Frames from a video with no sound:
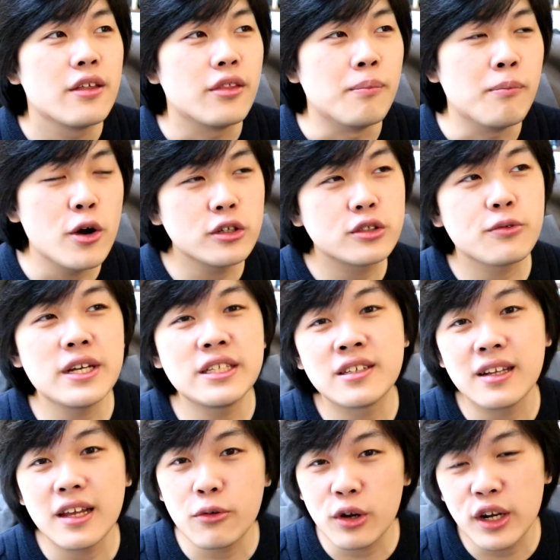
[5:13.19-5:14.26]
the most
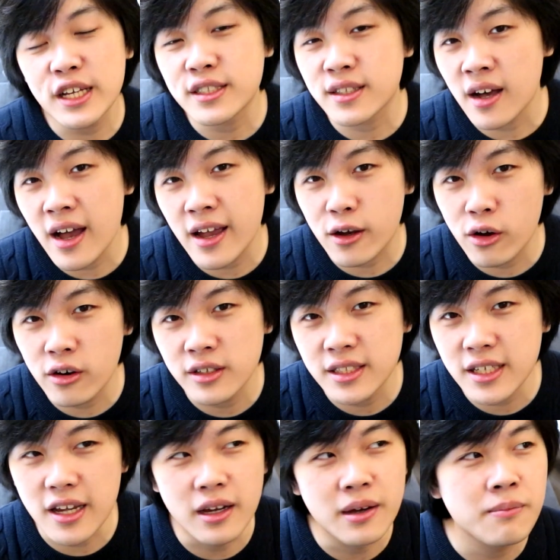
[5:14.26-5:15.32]
recently released Kai
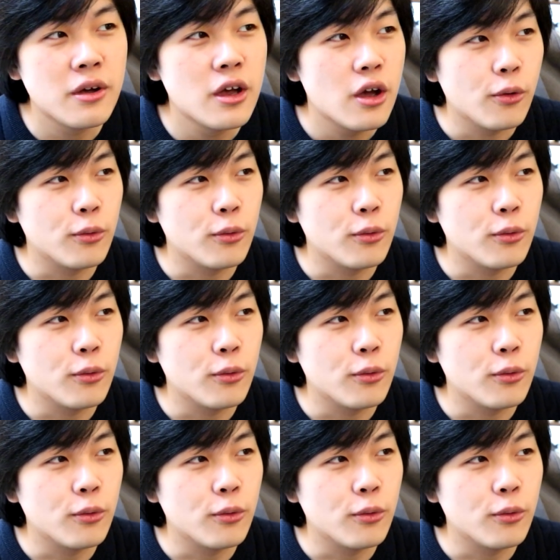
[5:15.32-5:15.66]
Colosseum,